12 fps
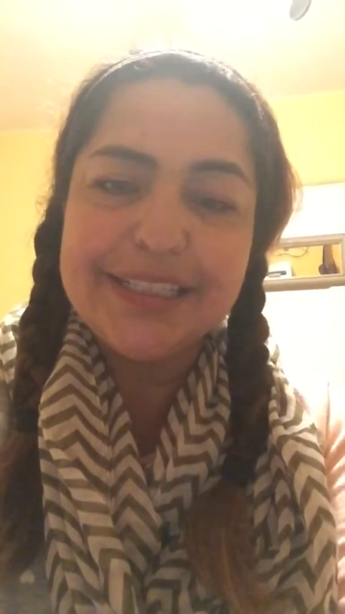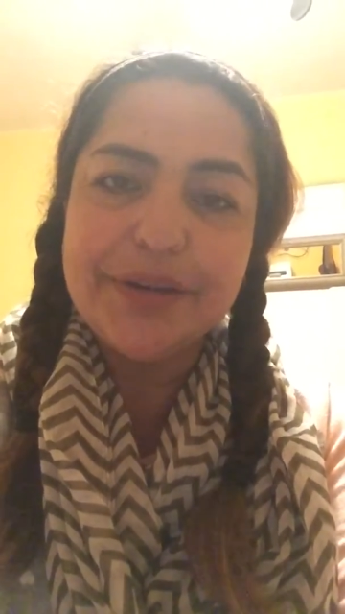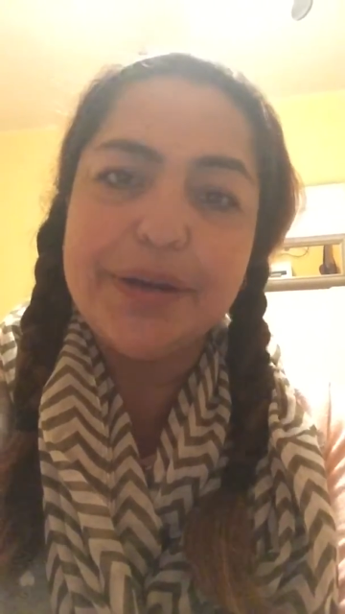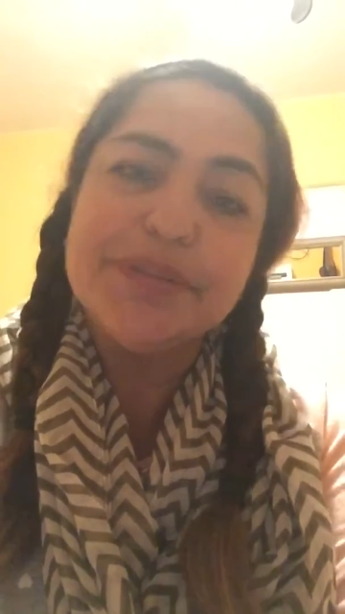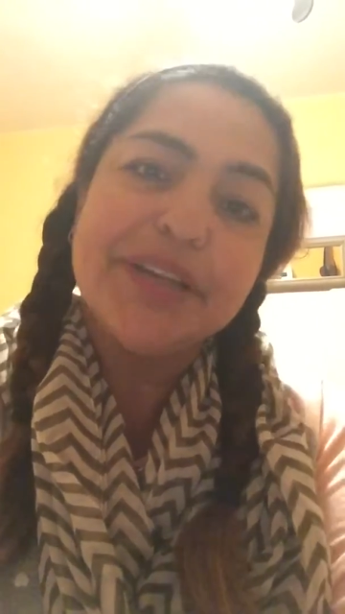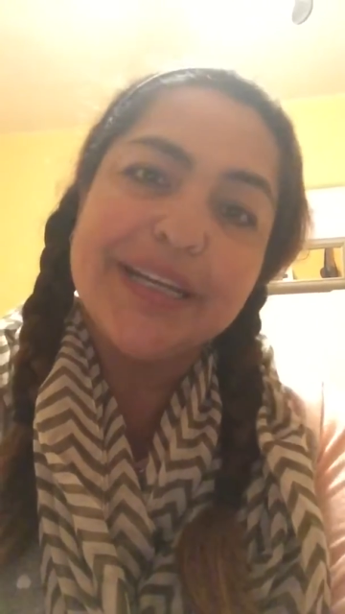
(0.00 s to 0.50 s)
so
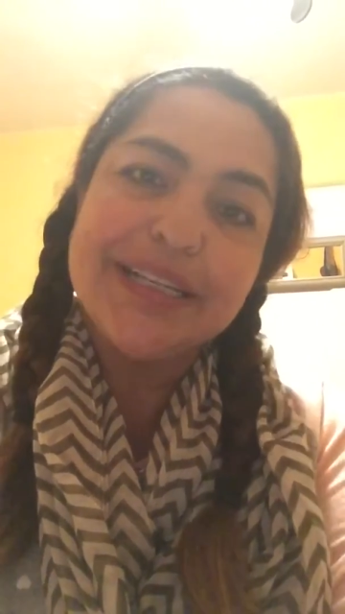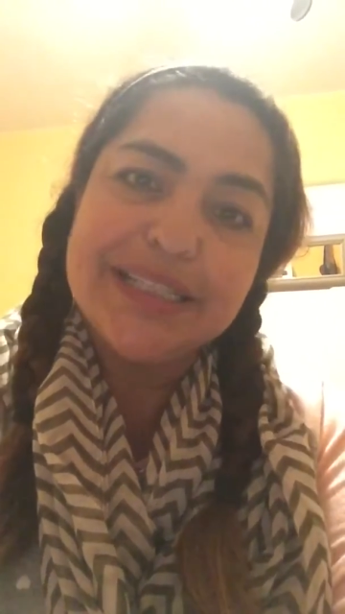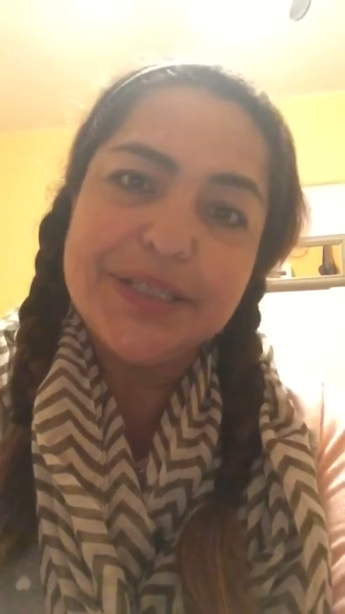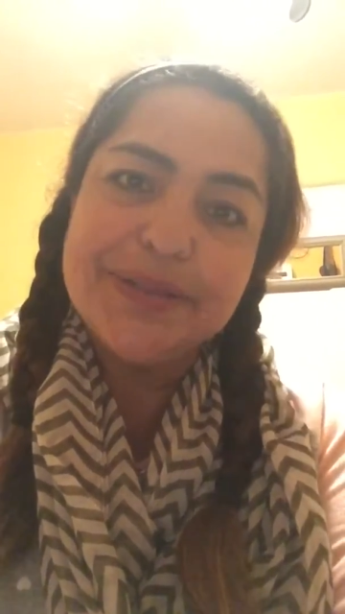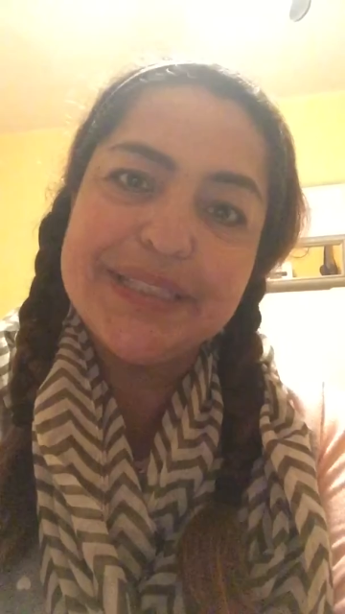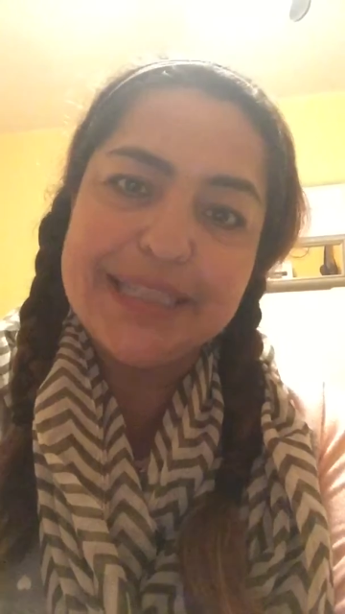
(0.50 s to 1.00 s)
I'm trying to
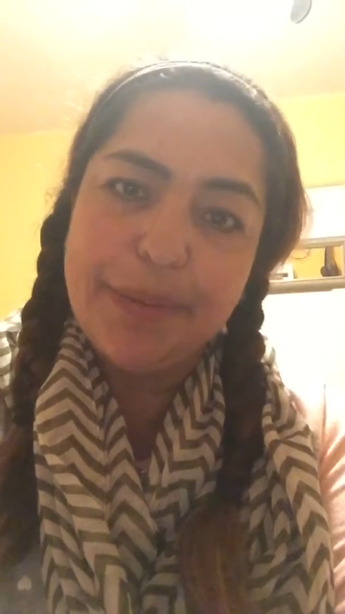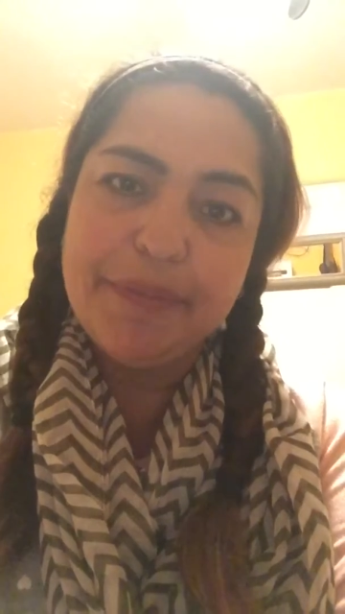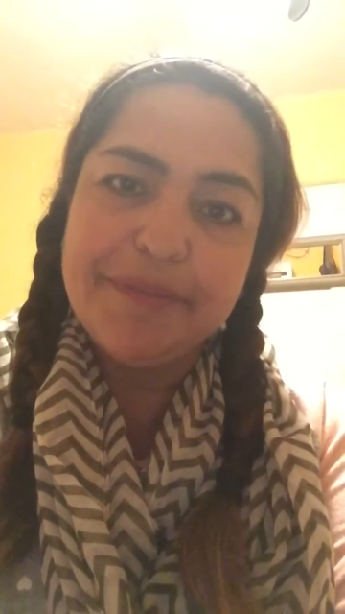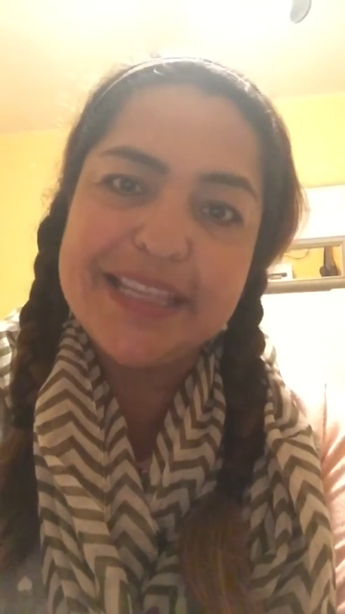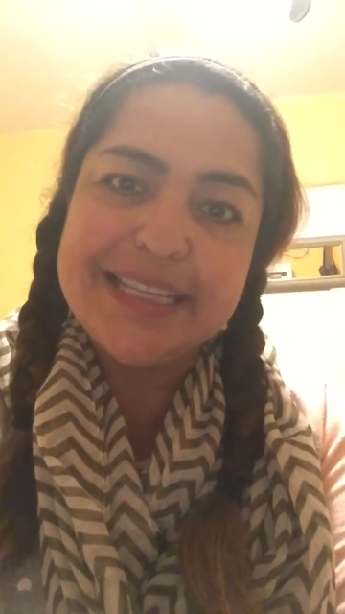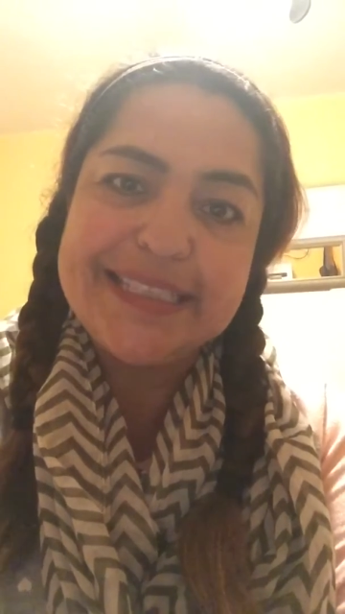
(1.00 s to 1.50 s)
use some
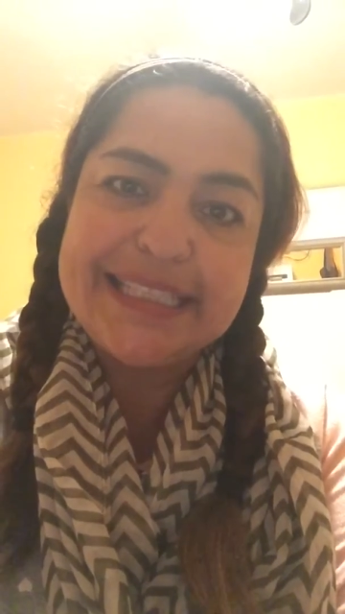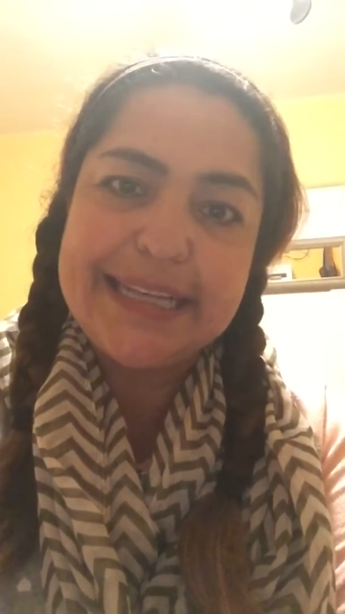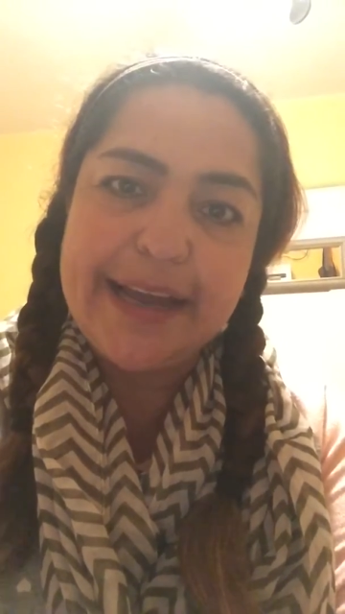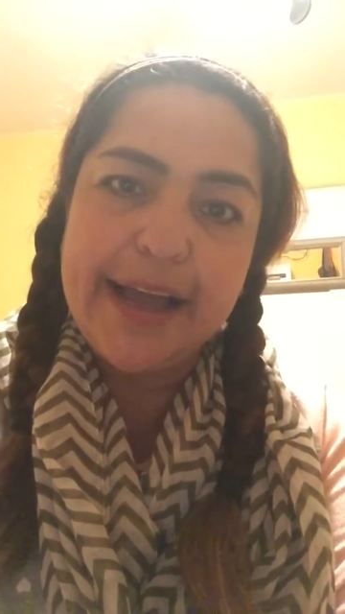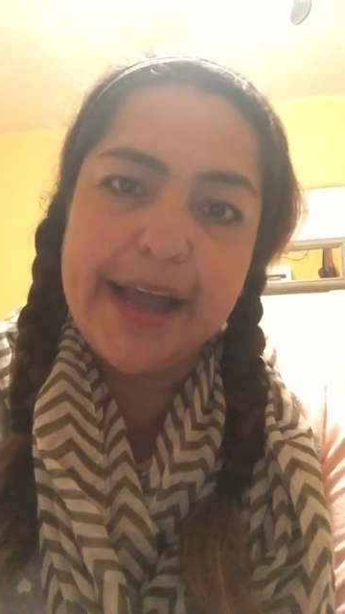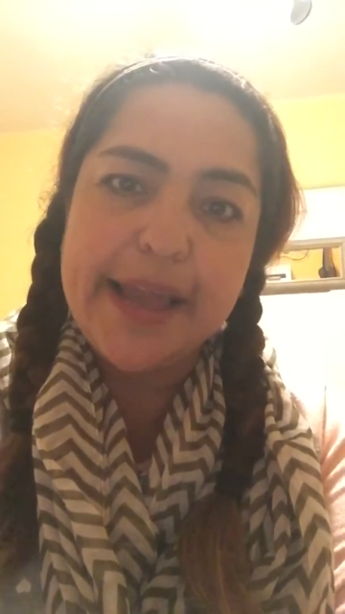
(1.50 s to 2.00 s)
of this
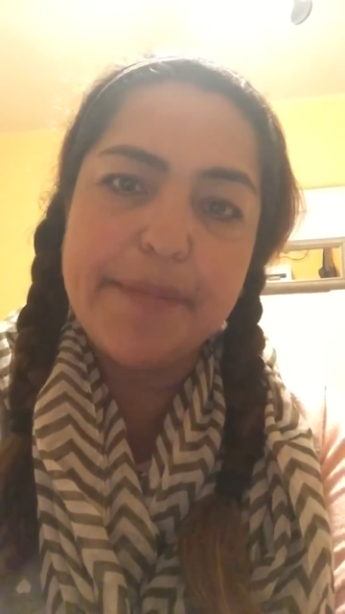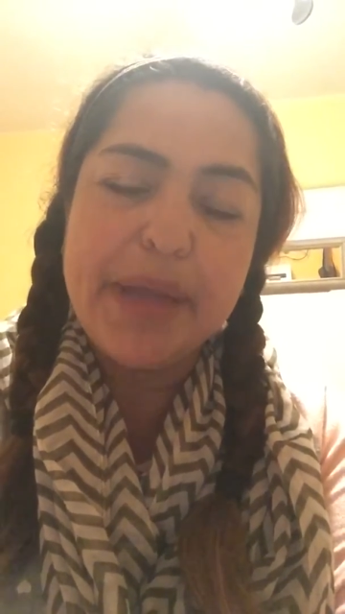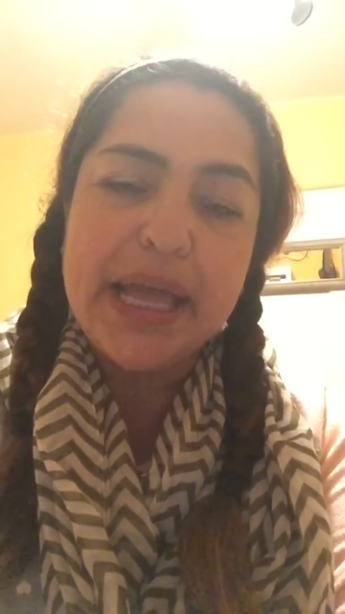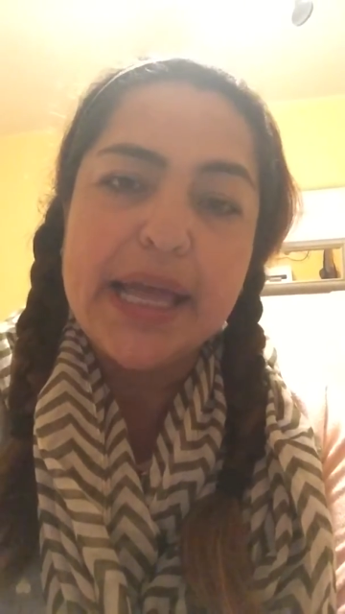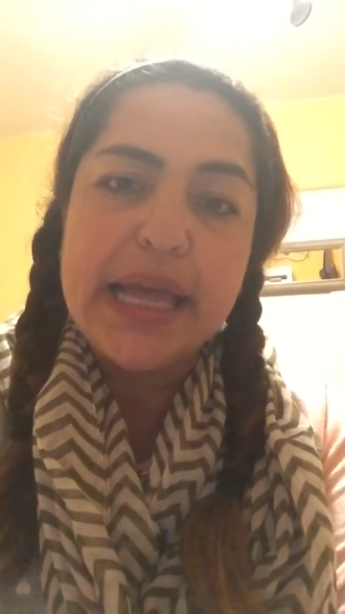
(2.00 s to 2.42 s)
time